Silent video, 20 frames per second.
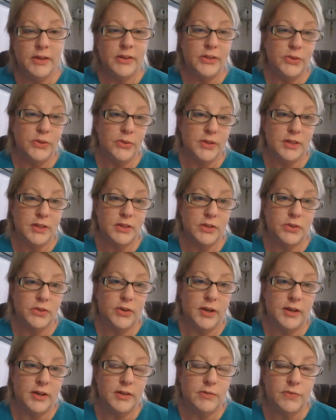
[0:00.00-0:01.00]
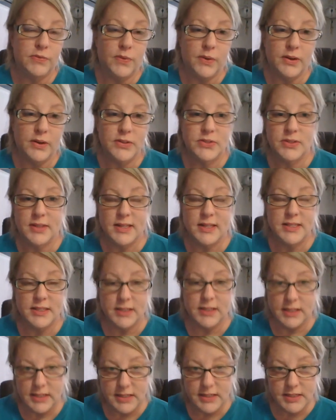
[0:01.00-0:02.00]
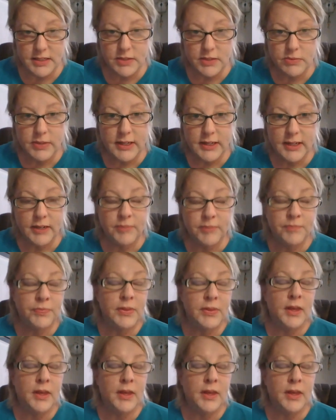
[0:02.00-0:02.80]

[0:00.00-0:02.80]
you get the credit for it so that's an easy way